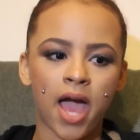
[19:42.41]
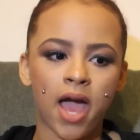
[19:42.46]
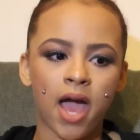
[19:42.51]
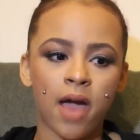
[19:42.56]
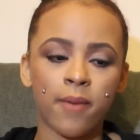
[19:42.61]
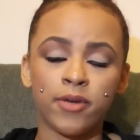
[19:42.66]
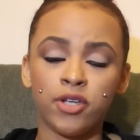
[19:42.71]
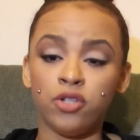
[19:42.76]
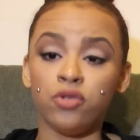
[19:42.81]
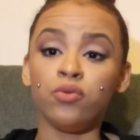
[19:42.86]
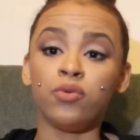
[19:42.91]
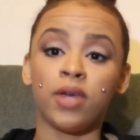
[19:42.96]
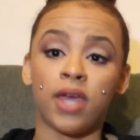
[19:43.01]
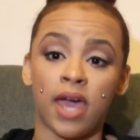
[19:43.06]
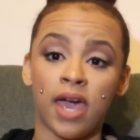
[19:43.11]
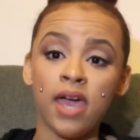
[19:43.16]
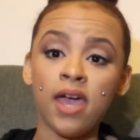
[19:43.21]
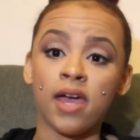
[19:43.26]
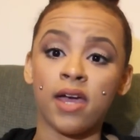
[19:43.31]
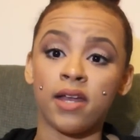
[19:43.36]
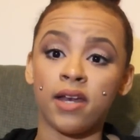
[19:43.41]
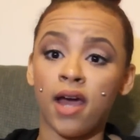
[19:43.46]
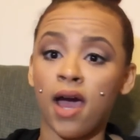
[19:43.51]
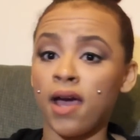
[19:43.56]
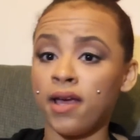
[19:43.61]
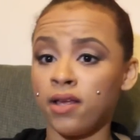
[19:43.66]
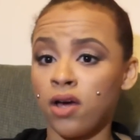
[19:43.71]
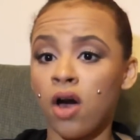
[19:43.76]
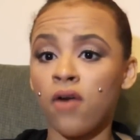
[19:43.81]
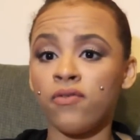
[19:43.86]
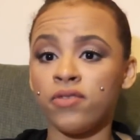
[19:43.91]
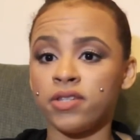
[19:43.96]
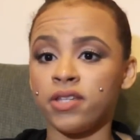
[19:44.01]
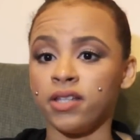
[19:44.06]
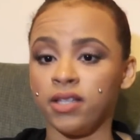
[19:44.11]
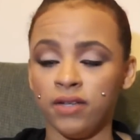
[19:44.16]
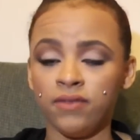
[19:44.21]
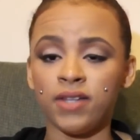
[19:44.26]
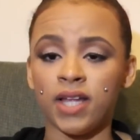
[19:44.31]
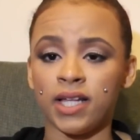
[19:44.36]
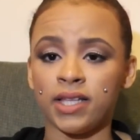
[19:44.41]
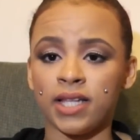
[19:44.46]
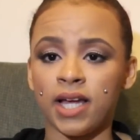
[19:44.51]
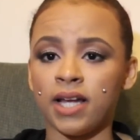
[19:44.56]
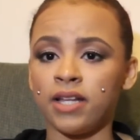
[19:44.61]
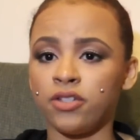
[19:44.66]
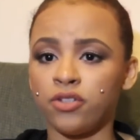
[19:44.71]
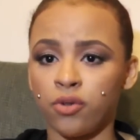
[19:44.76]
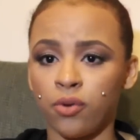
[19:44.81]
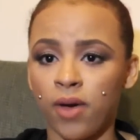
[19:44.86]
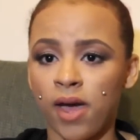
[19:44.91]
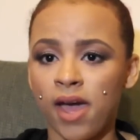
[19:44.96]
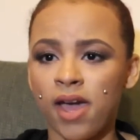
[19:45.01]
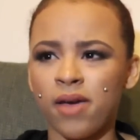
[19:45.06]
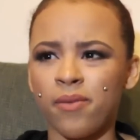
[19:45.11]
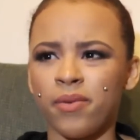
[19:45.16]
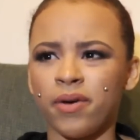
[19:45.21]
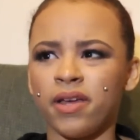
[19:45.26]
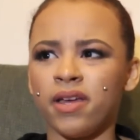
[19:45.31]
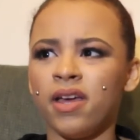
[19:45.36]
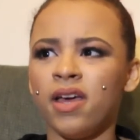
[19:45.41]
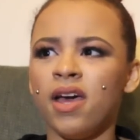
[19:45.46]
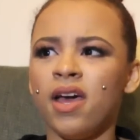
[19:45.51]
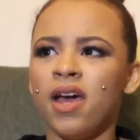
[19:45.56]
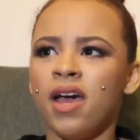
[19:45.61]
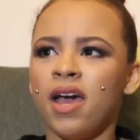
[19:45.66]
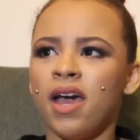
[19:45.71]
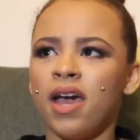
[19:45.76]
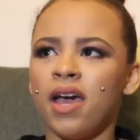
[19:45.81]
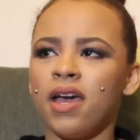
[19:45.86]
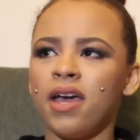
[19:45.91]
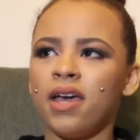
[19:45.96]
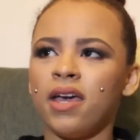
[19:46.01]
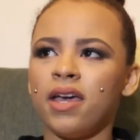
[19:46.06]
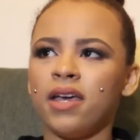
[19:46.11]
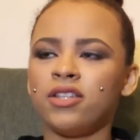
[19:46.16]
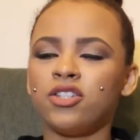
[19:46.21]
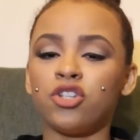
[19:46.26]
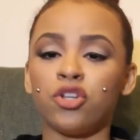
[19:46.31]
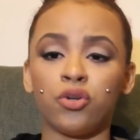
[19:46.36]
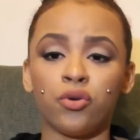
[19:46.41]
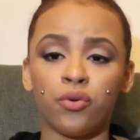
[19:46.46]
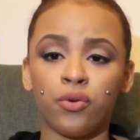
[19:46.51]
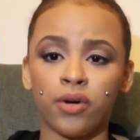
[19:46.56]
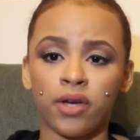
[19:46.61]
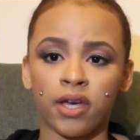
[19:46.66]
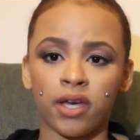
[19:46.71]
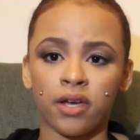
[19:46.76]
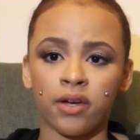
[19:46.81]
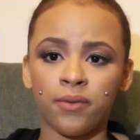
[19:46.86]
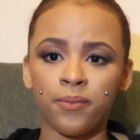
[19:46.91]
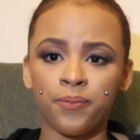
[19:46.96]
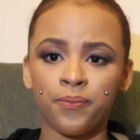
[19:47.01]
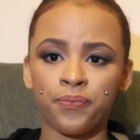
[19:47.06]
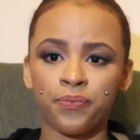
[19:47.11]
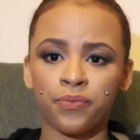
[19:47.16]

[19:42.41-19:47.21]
I mean, you can, I obviously live like that, it's okay, but it's annoying,